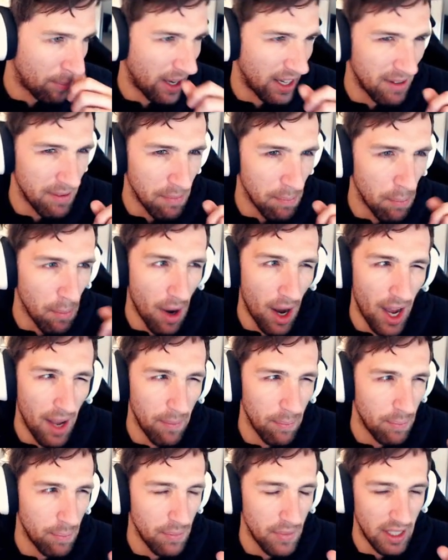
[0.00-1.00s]
but
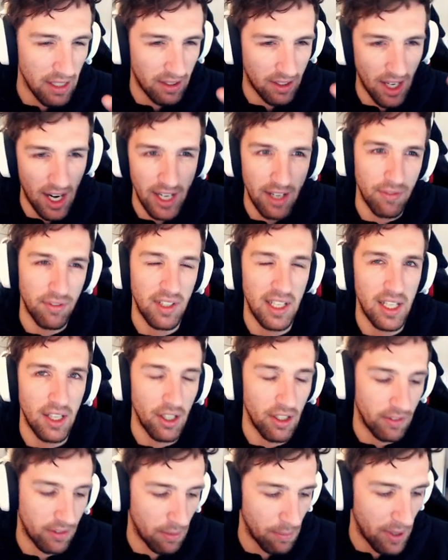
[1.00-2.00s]
might is kind of seeing a
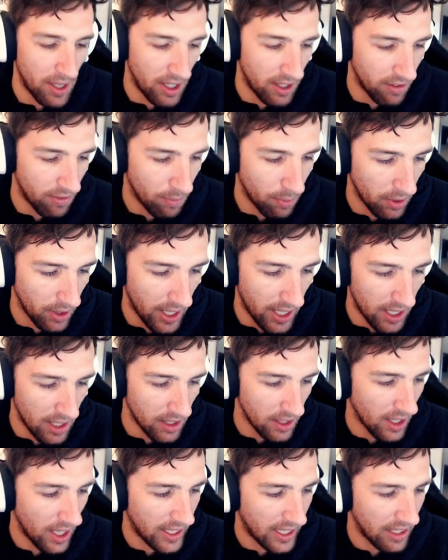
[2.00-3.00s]
lot of competitive play,
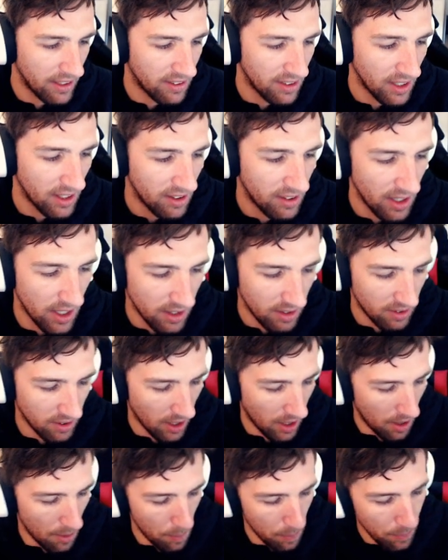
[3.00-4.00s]
I guess in a sense.
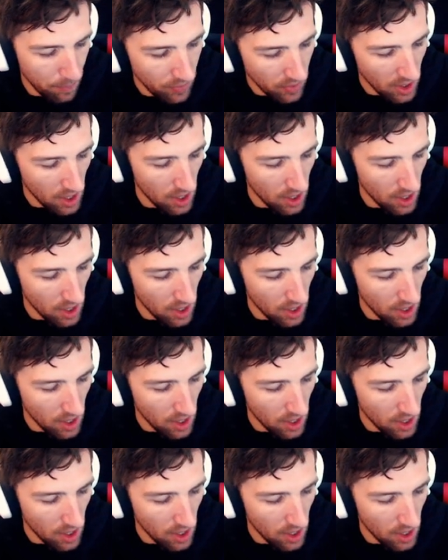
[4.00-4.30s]
Um,